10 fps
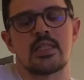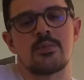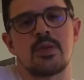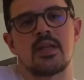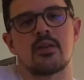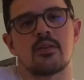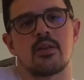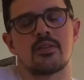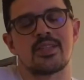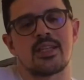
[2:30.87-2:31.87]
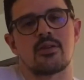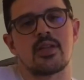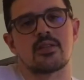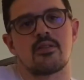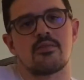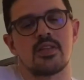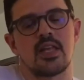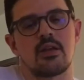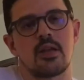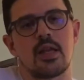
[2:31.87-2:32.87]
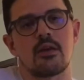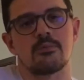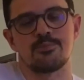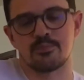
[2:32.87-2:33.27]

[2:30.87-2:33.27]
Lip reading: Depending on the tenderness of the area,